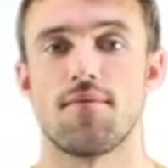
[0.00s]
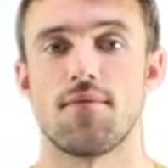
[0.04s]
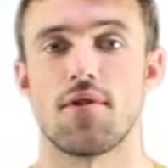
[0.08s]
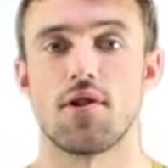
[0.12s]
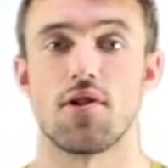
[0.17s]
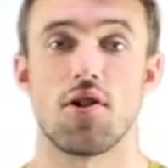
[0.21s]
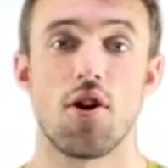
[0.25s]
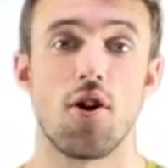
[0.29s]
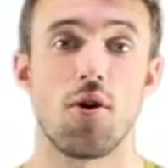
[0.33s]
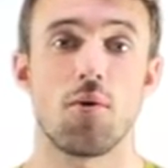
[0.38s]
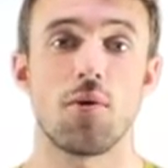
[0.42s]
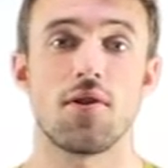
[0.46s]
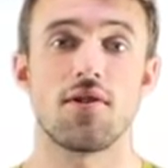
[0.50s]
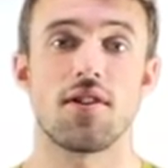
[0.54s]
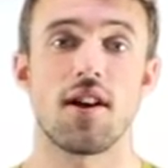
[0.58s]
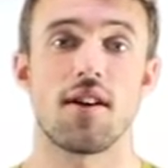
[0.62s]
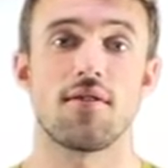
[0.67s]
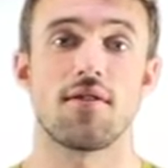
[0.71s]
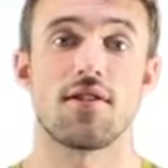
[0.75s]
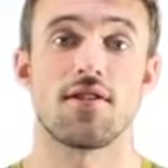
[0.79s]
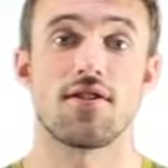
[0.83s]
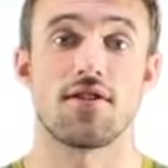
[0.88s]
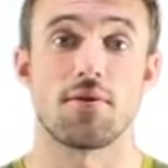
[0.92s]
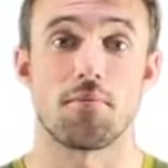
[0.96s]
you'll always
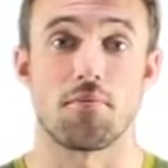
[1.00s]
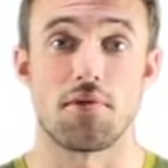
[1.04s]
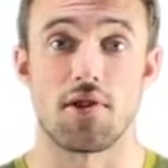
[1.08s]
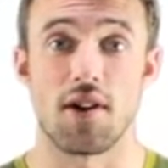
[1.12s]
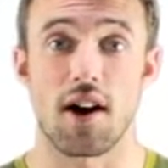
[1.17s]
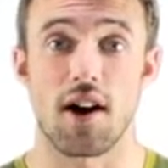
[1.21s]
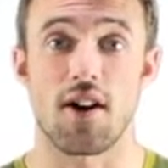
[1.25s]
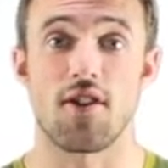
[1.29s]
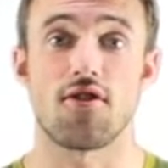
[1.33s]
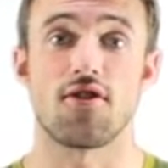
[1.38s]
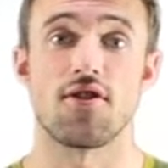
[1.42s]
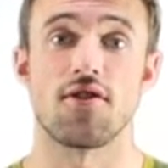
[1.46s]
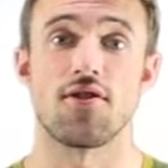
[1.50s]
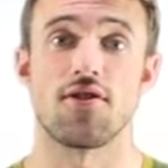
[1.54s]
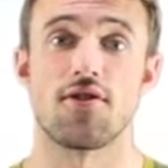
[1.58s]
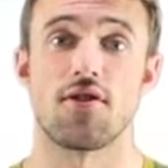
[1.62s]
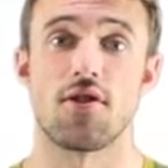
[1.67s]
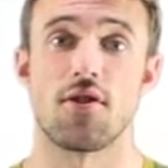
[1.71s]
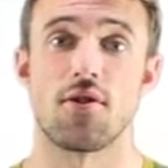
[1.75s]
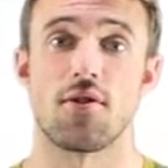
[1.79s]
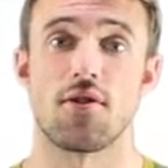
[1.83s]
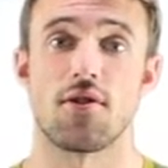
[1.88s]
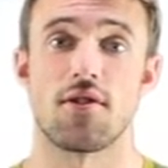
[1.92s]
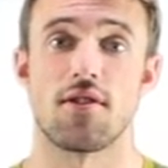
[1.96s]
have a subduction
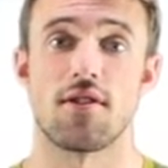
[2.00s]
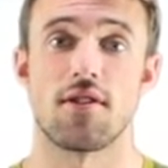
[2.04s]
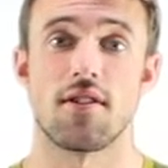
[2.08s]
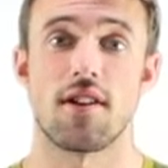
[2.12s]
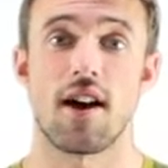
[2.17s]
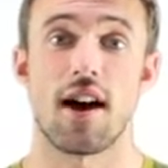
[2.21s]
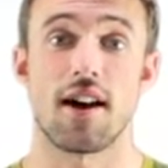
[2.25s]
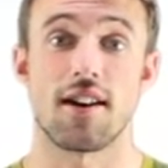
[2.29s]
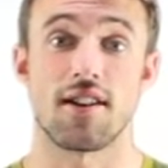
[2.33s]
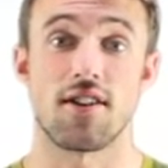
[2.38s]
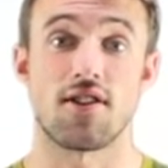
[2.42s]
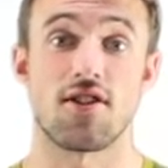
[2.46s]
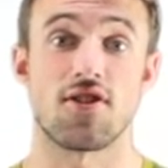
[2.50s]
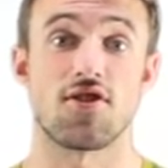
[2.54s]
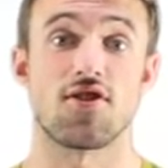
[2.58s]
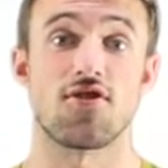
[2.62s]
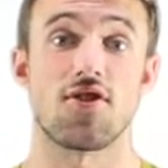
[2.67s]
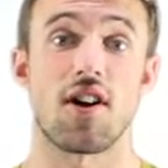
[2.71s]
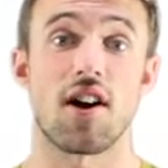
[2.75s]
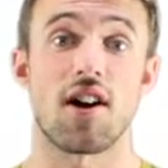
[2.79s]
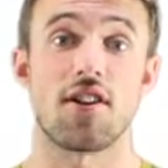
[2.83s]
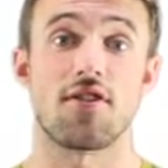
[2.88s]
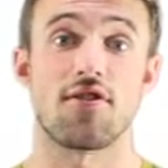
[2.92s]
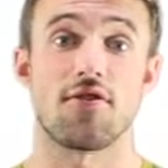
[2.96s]
zone at a
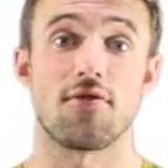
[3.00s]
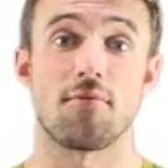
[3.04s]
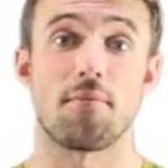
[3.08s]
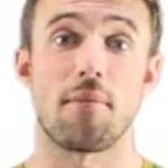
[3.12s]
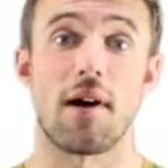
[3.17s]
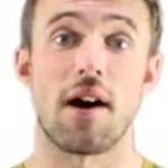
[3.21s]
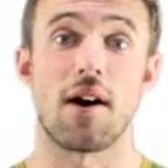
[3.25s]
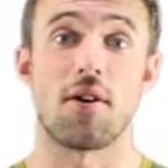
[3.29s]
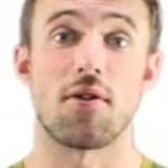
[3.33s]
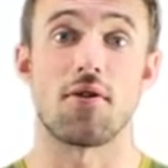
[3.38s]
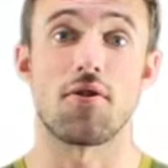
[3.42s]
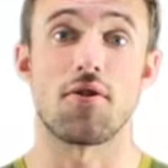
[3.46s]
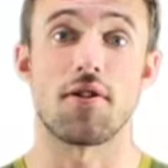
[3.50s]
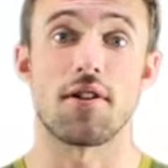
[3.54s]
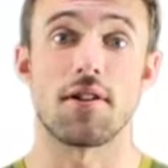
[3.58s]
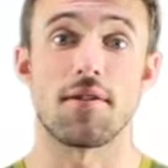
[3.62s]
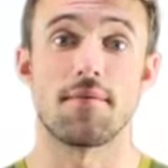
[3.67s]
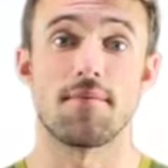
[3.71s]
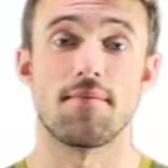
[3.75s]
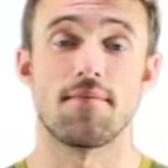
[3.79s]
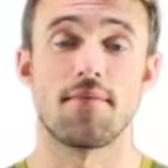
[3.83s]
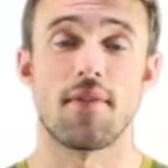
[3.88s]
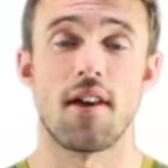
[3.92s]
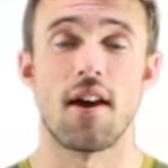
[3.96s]
destructive boundary.